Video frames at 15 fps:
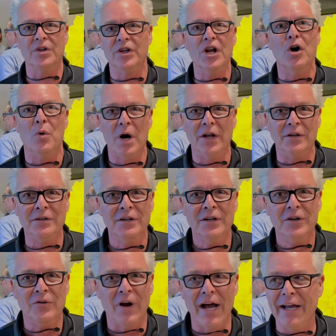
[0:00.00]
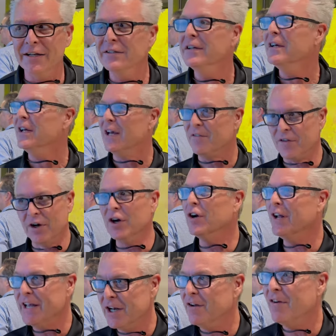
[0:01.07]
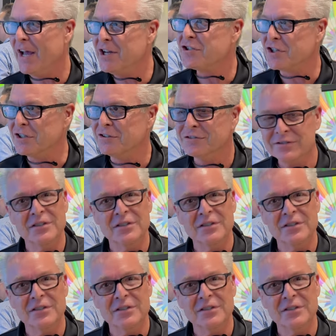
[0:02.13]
to know one, right? If they're an innovation,